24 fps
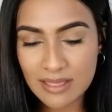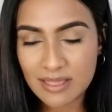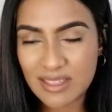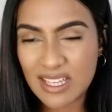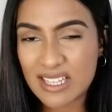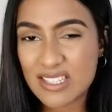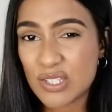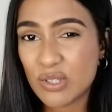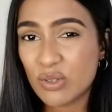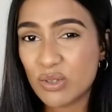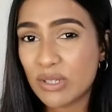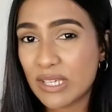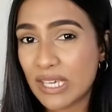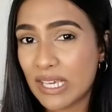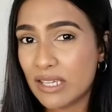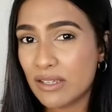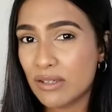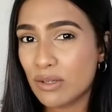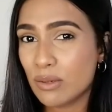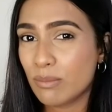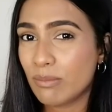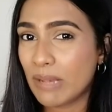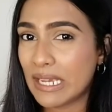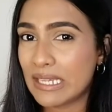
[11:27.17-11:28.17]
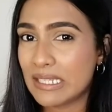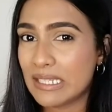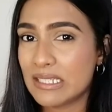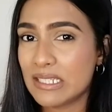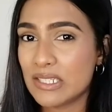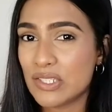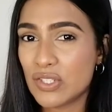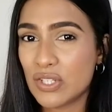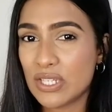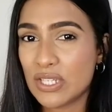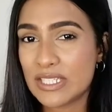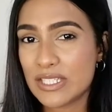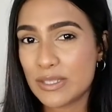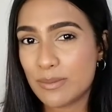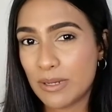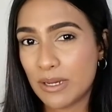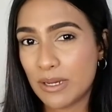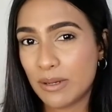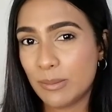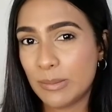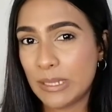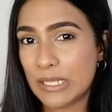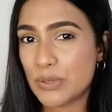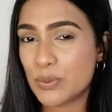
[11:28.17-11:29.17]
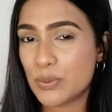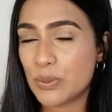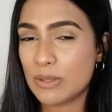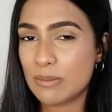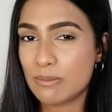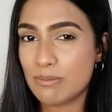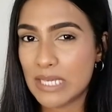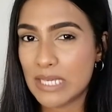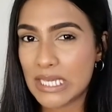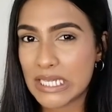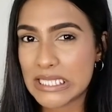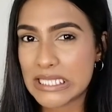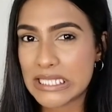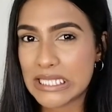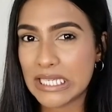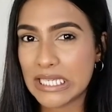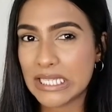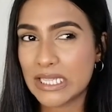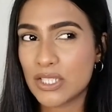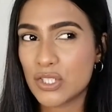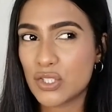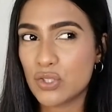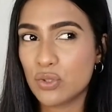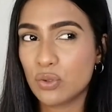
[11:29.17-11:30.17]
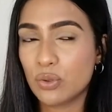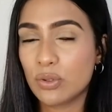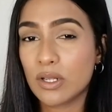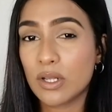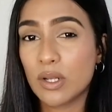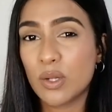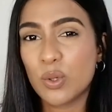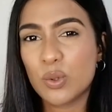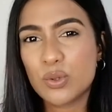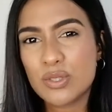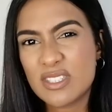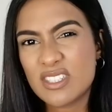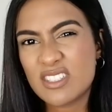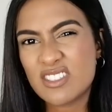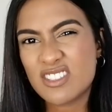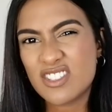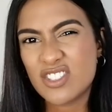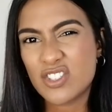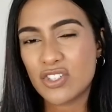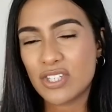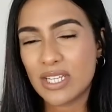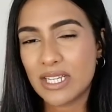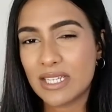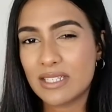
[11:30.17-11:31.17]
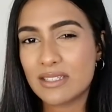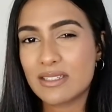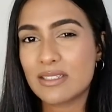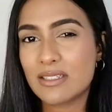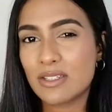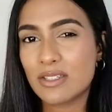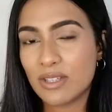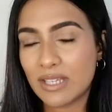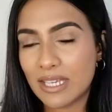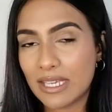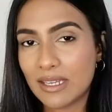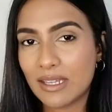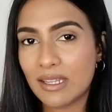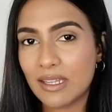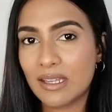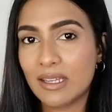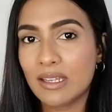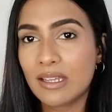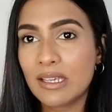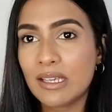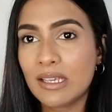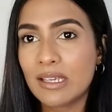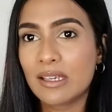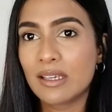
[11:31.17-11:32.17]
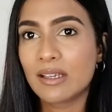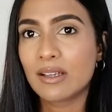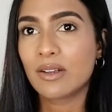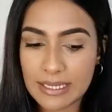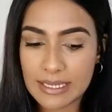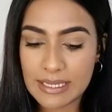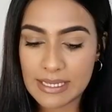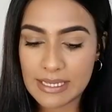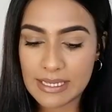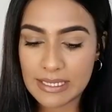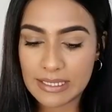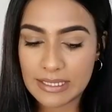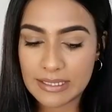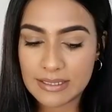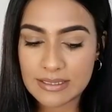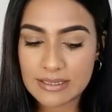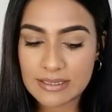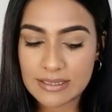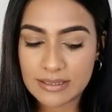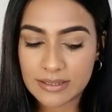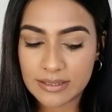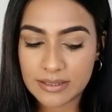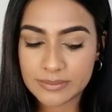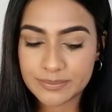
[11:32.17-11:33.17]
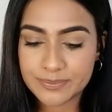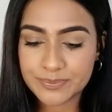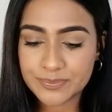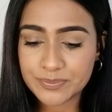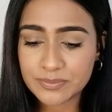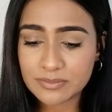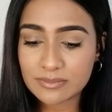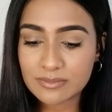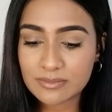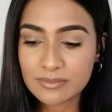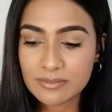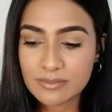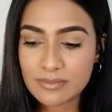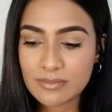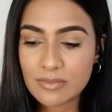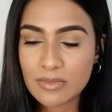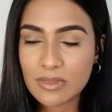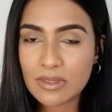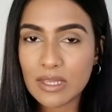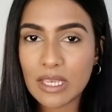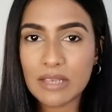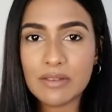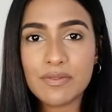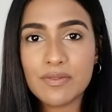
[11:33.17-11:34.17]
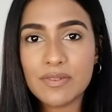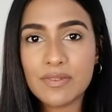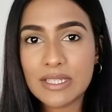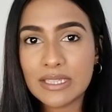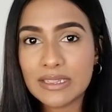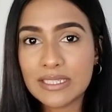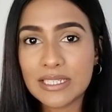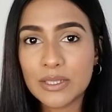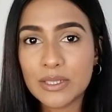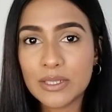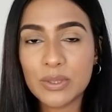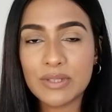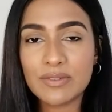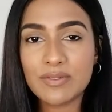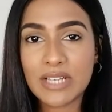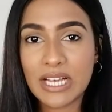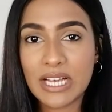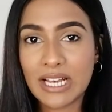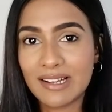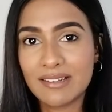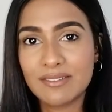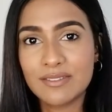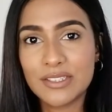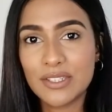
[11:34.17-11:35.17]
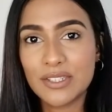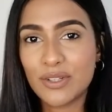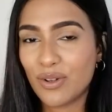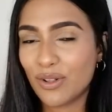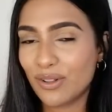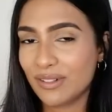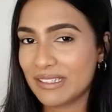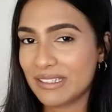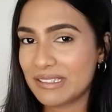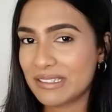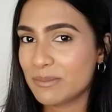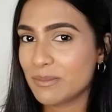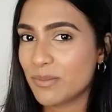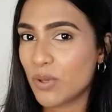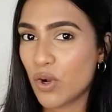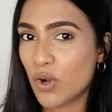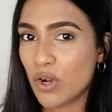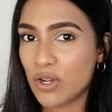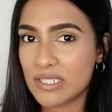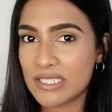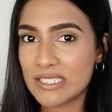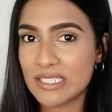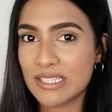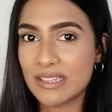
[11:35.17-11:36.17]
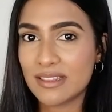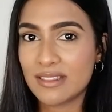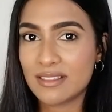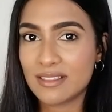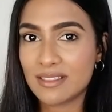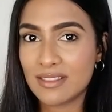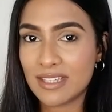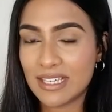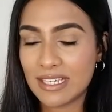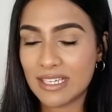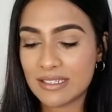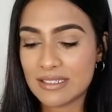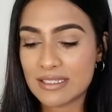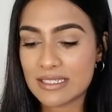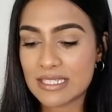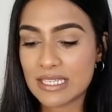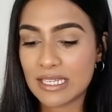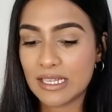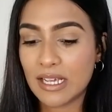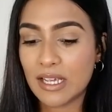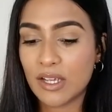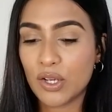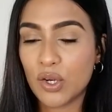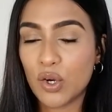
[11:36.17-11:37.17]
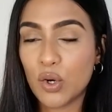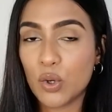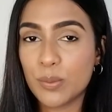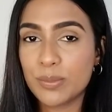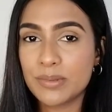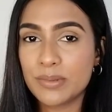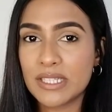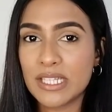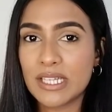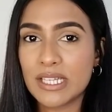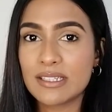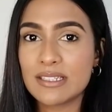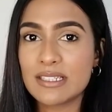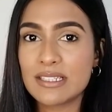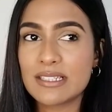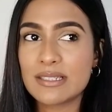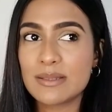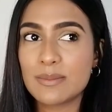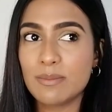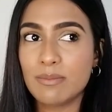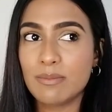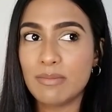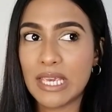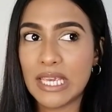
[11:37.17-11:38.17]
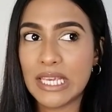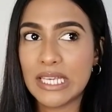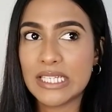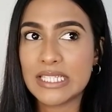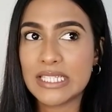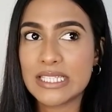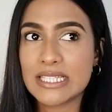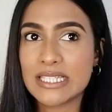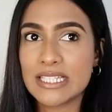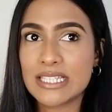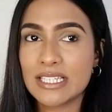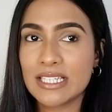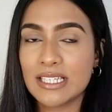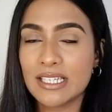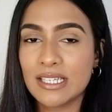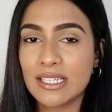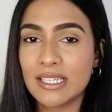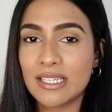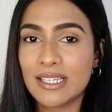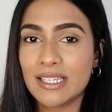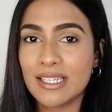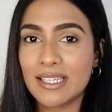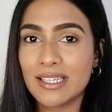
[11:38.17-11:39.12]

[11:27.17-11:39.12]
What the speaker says: and that's okay. You might need to experiment with mixing the two closest shades to get it. And I feel like we've covered all the important things, and I hope that this makes